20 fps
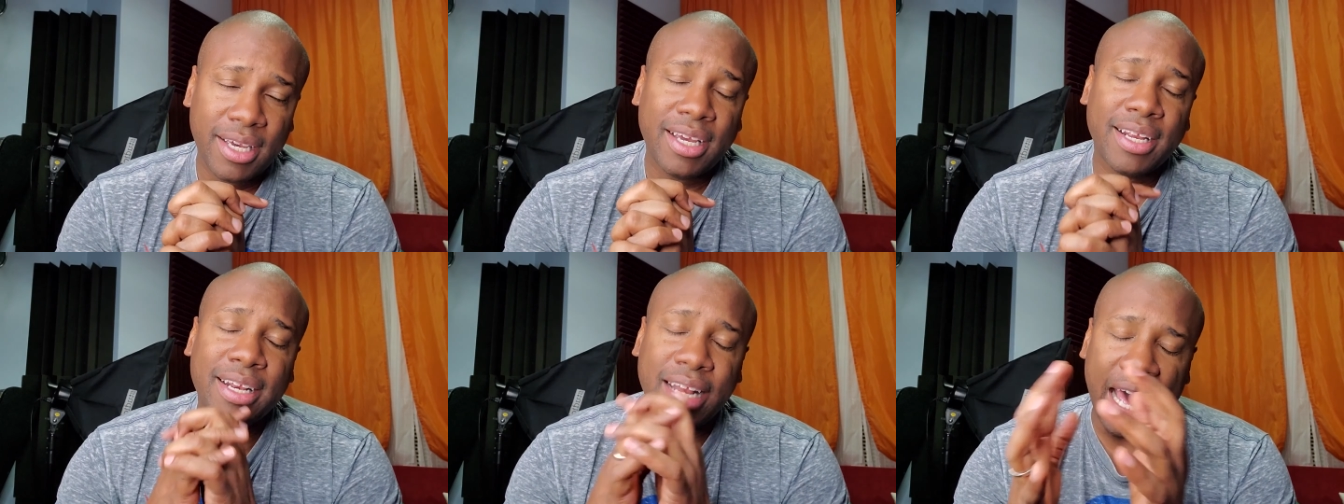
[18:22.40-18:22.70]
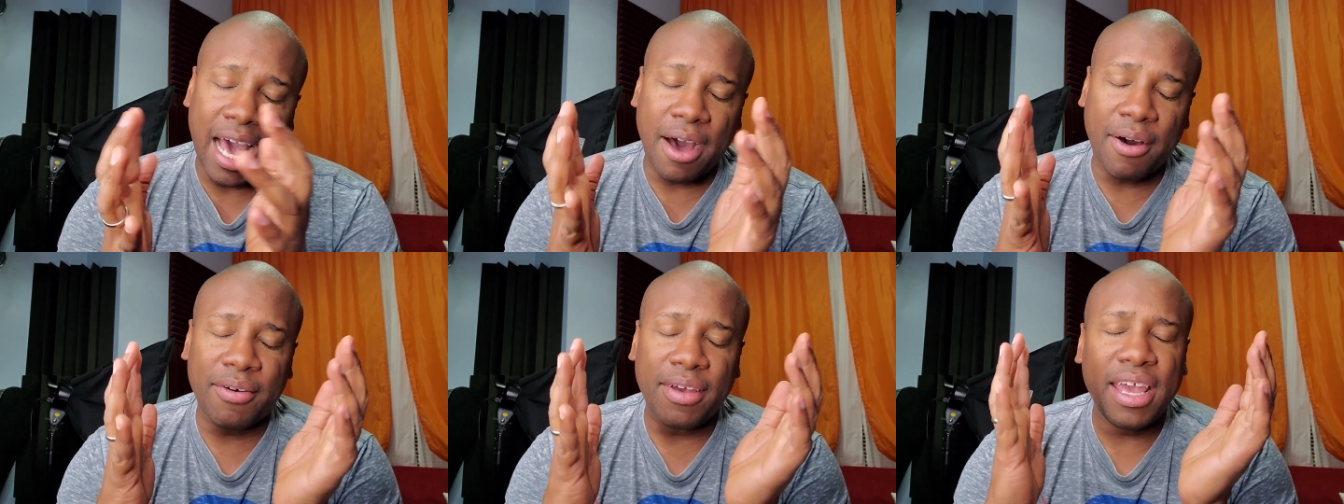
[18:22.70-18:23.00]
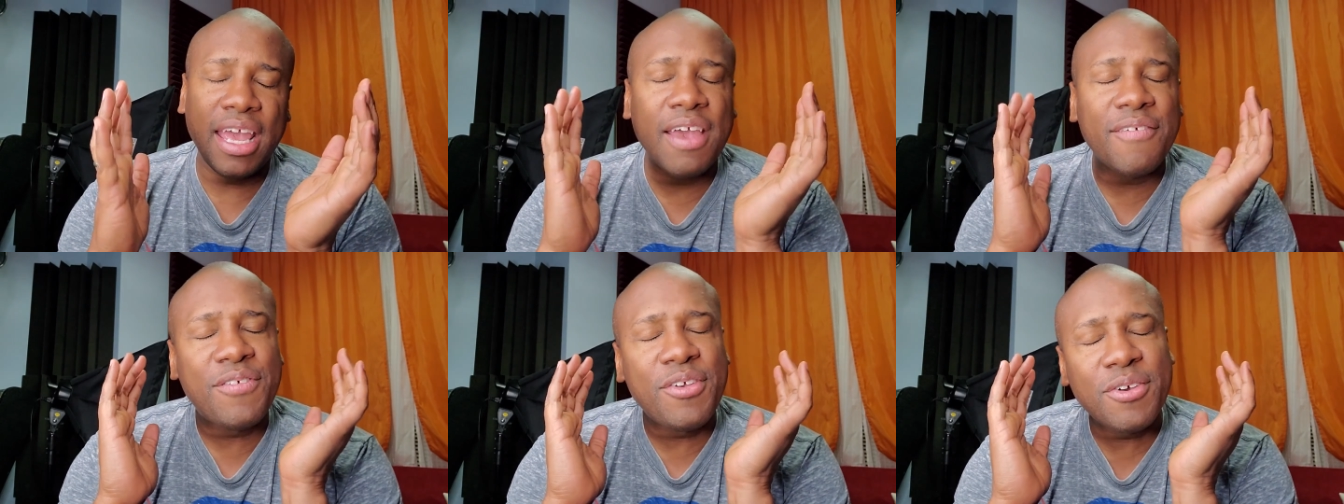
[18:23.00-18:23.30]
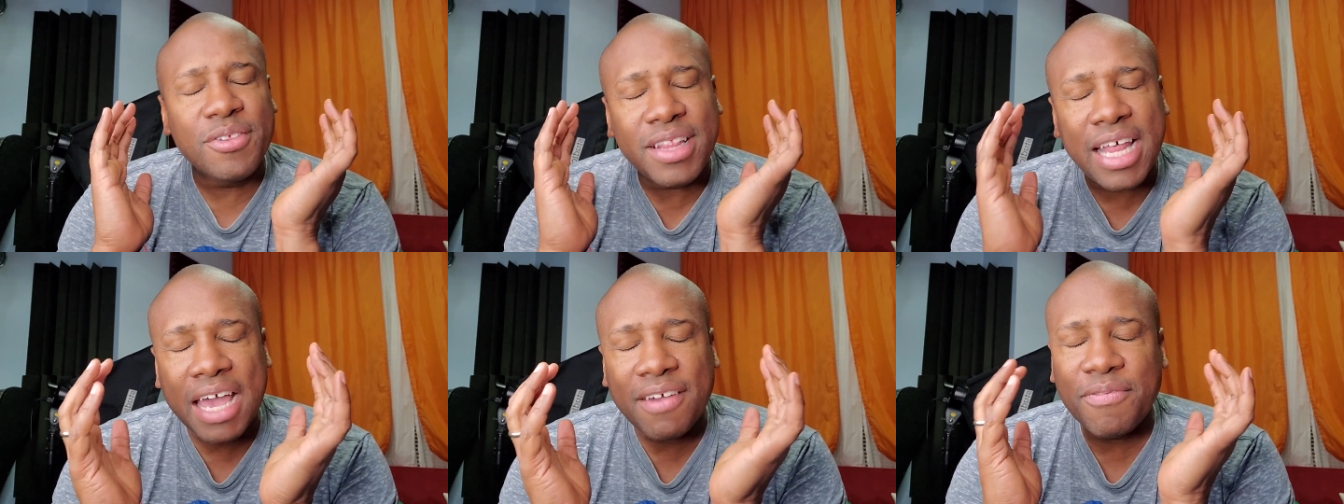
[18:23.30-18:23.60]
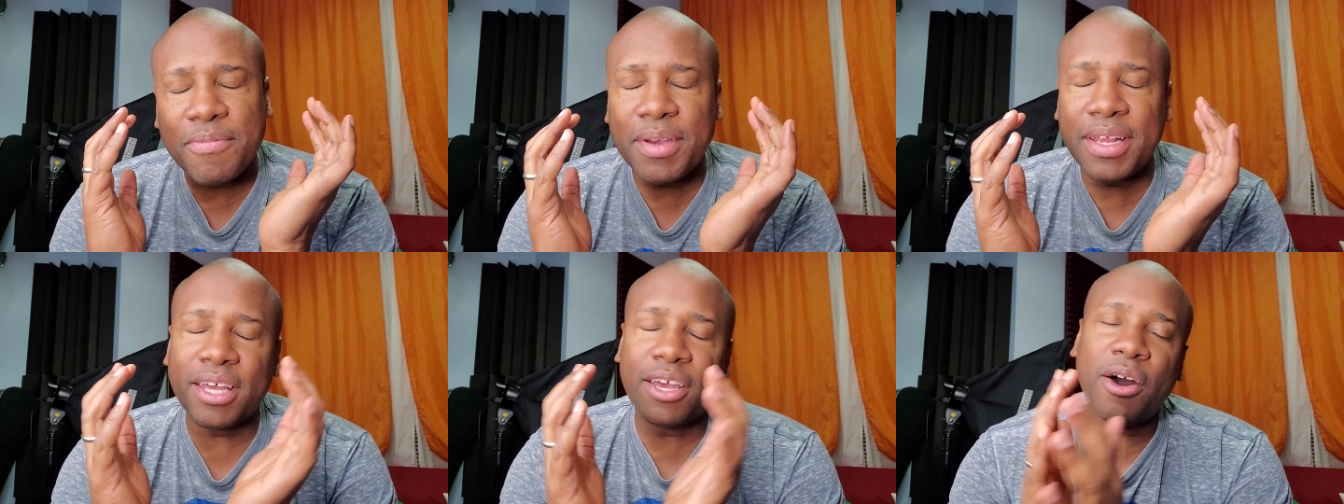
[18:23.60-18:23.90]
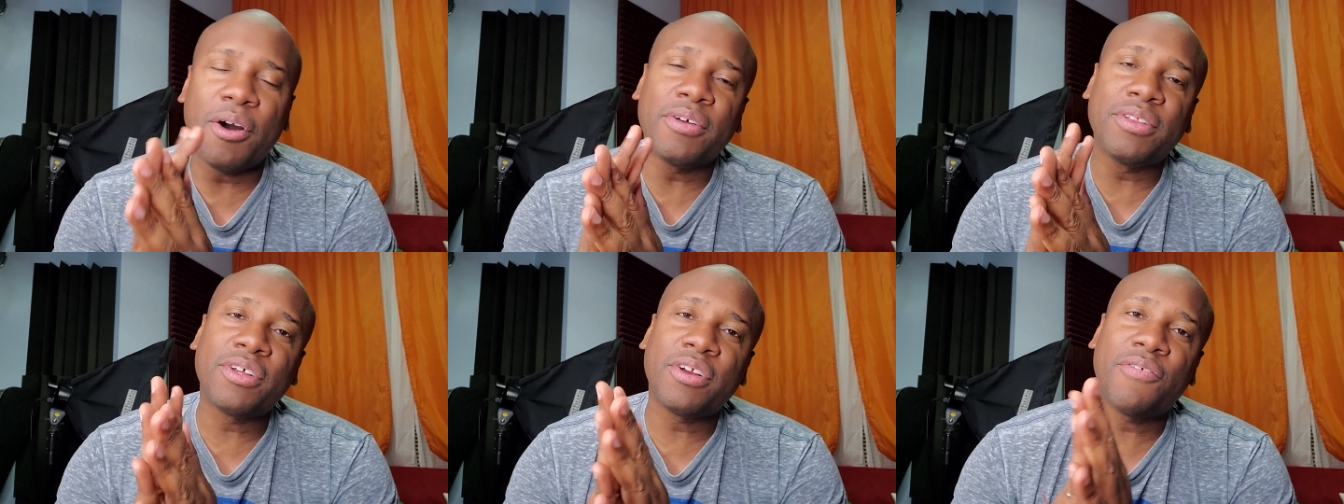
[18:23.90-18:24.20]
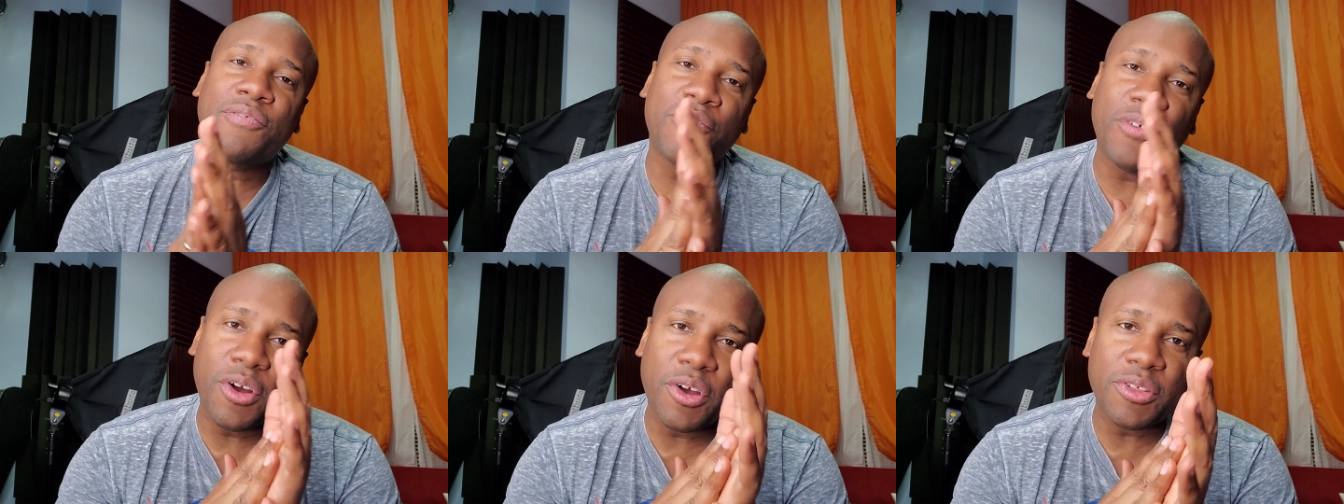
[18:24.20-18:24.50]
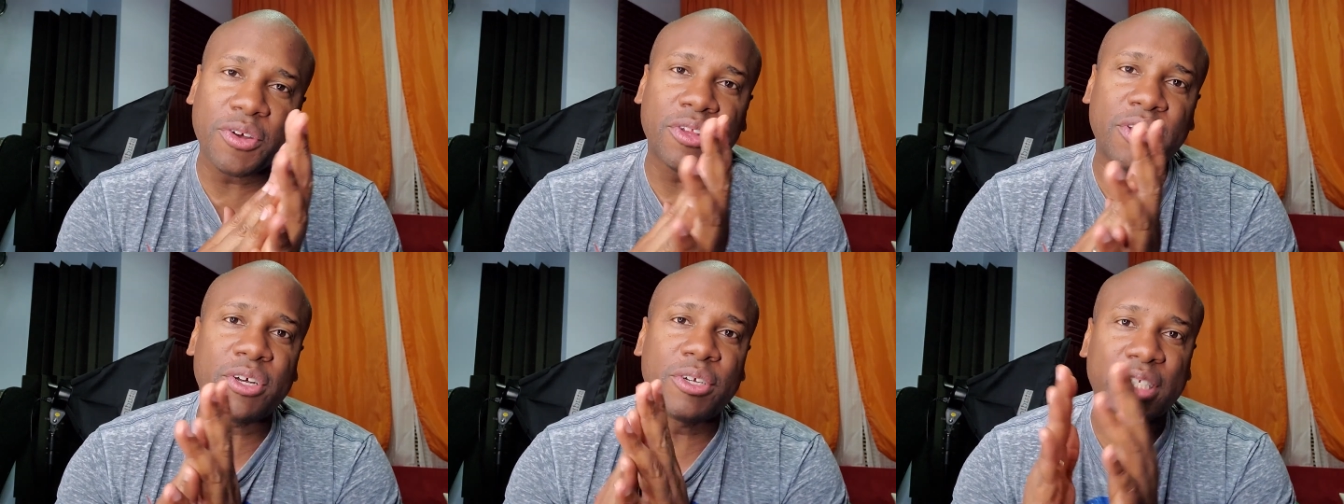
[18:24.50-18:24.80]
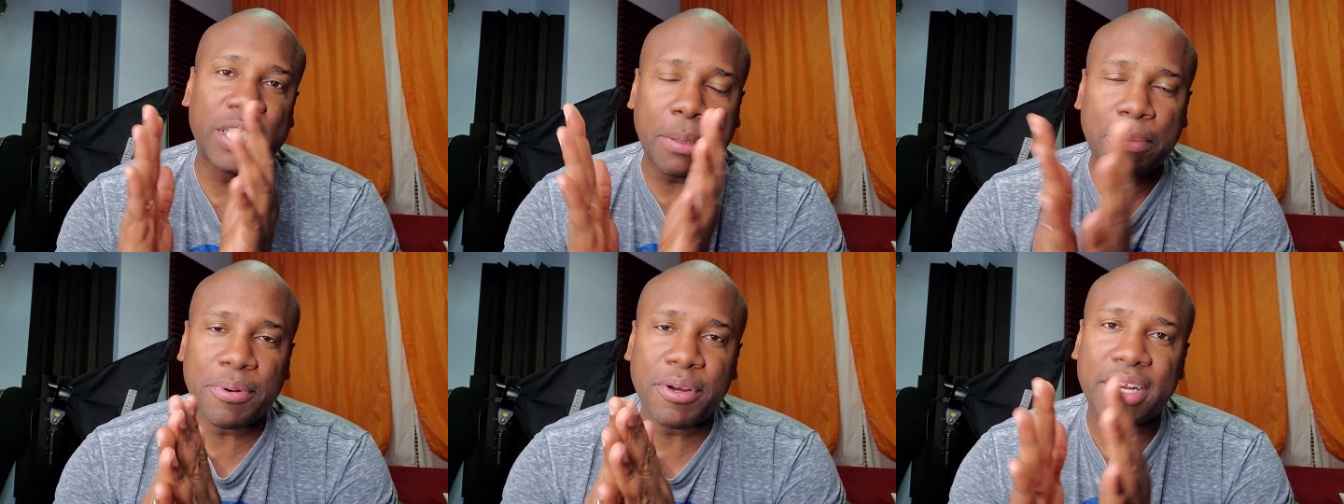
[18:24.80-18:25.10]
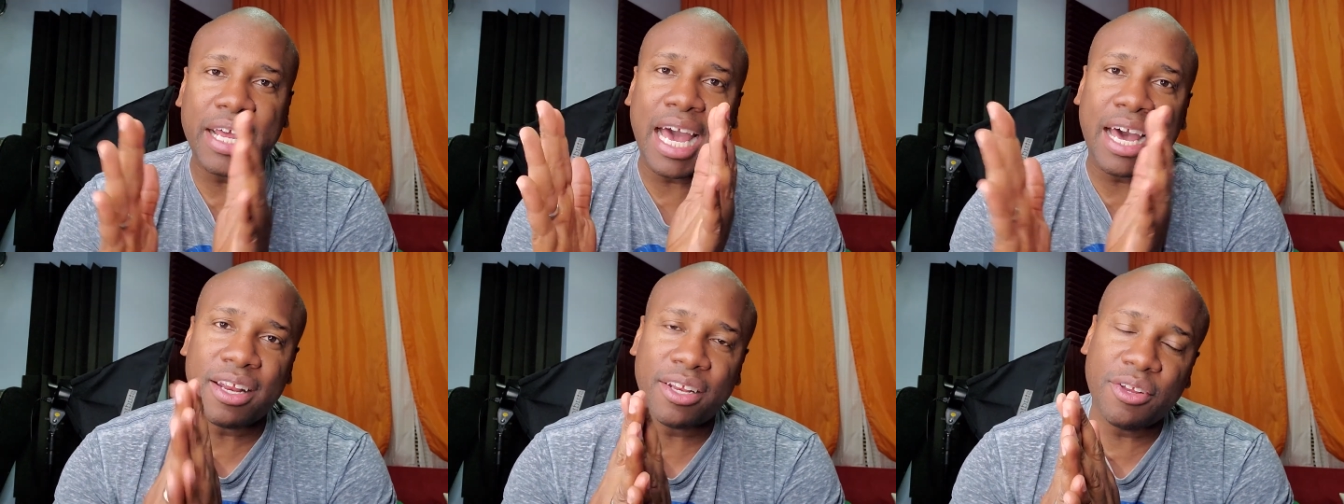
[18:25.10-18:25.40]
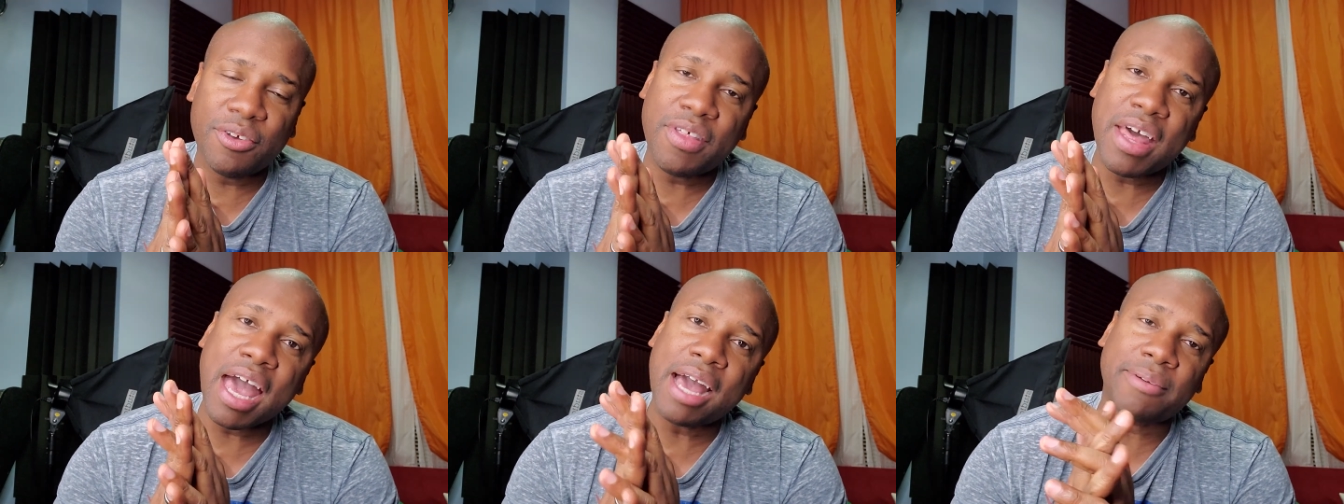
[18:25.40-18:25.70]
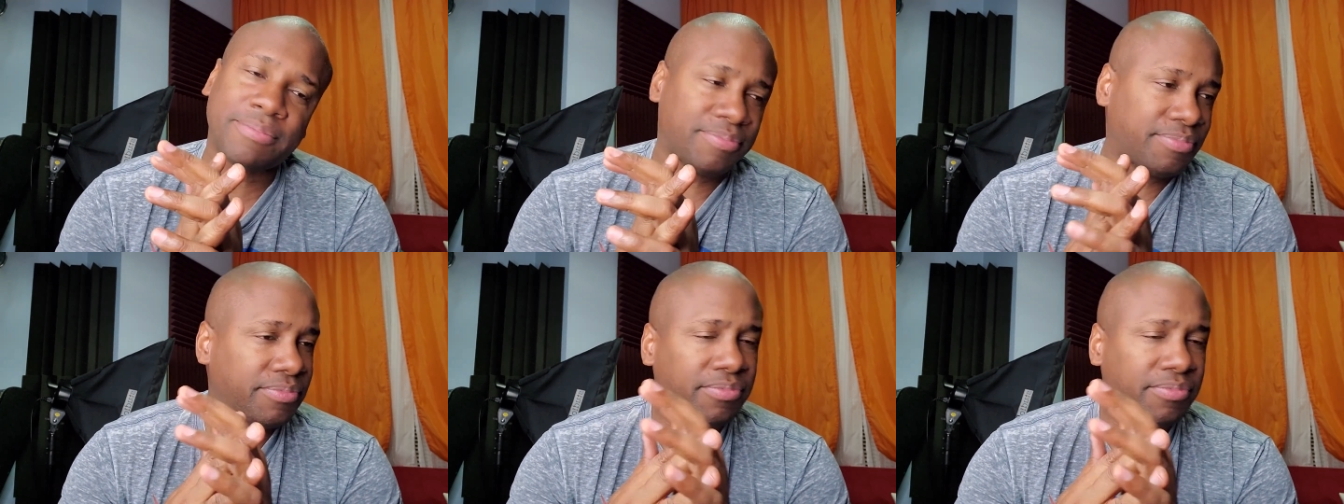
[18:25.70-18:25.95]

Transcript: Now, if you'd like for me to go a little further, a little deeper into how to do that,